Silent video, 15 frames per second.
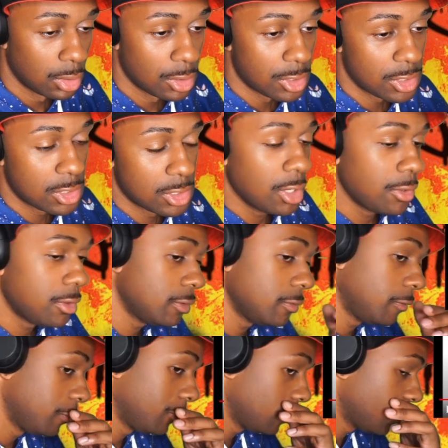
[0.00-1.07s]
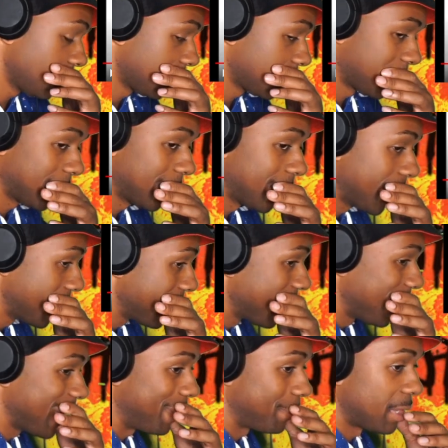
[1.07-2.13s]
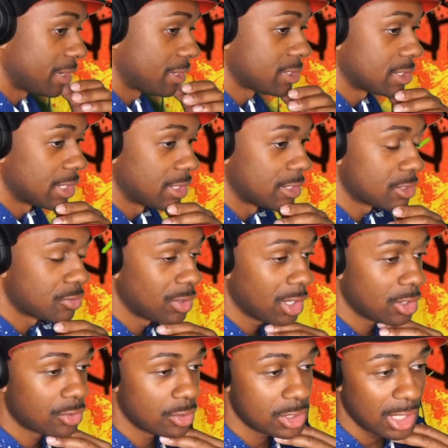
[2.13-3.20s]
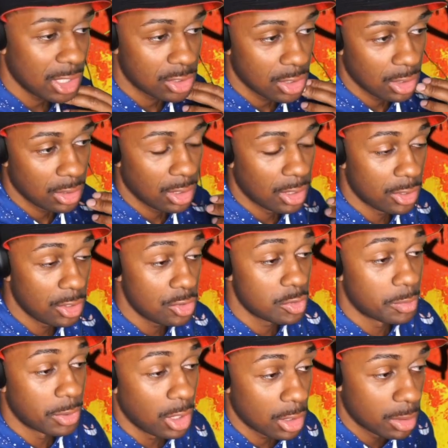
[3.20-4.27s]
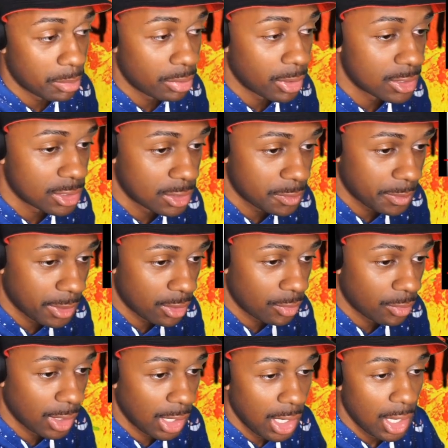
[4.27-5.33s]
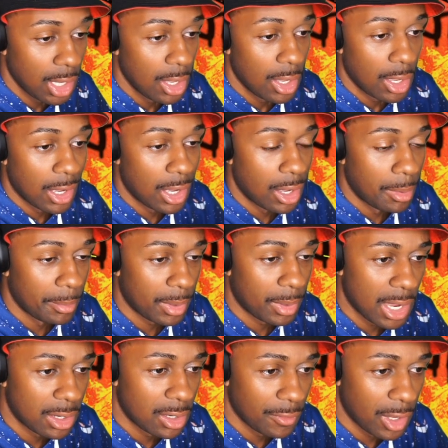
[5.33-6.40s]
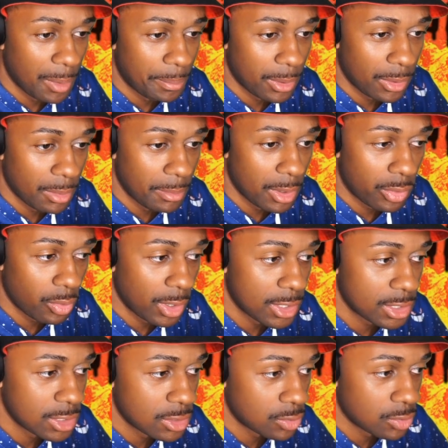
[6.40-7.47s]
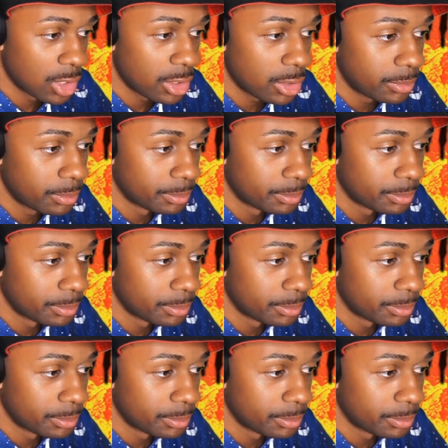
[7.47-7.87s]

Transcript: Southern Florida. That makes sense. We there's actually a, a huge Balkan presence, by the way, um, kind of up in the Midwest as well.